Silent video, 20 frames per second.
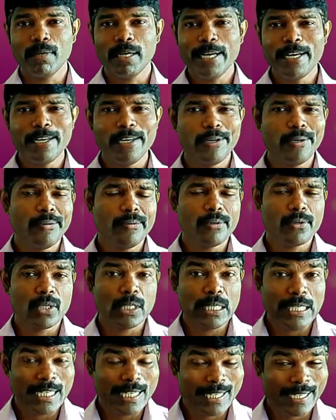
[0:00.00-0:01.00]
continuous
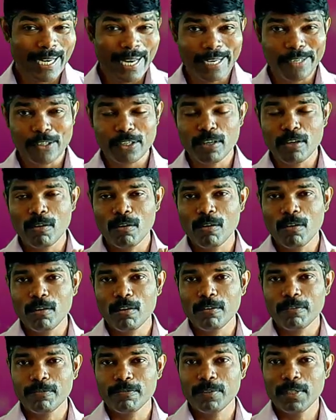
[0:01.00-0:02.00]
interaction
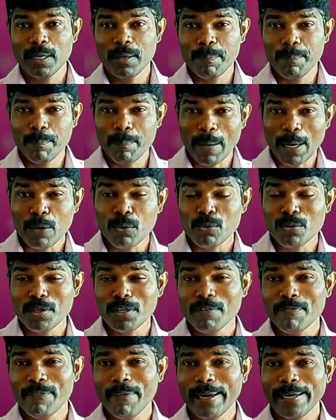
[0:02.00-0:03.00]
of the
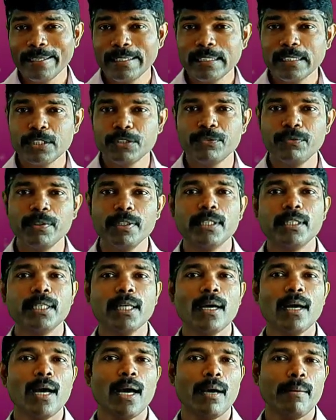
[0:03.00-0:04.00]
biotic factors with
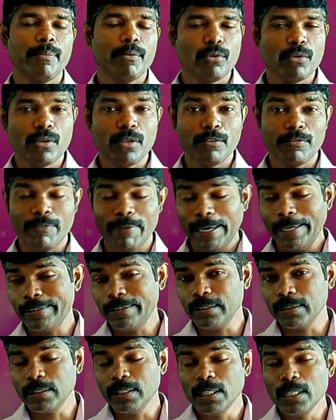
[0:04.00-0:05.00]
the abiotic
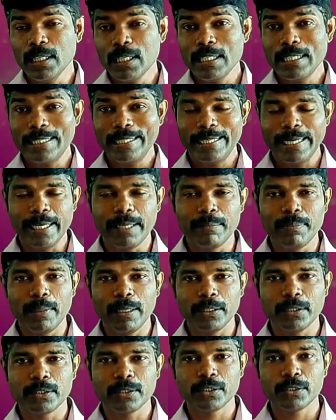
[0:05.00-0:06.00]
factor take
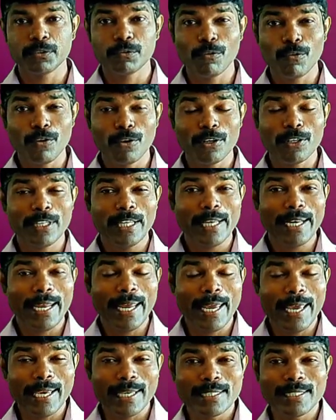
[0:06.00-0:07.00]
place for their
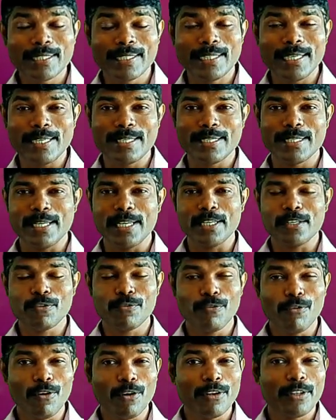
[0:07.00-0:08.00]
existence,
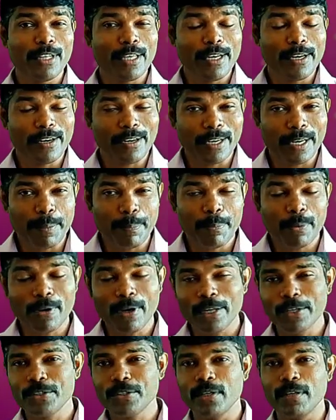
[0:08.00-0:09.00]
for their
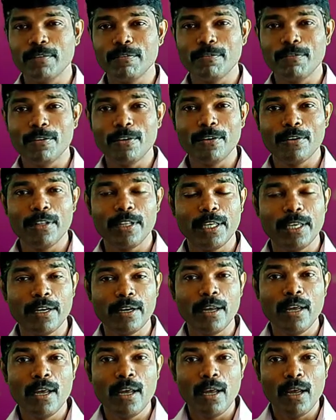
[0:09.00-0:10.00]
reproduction, for their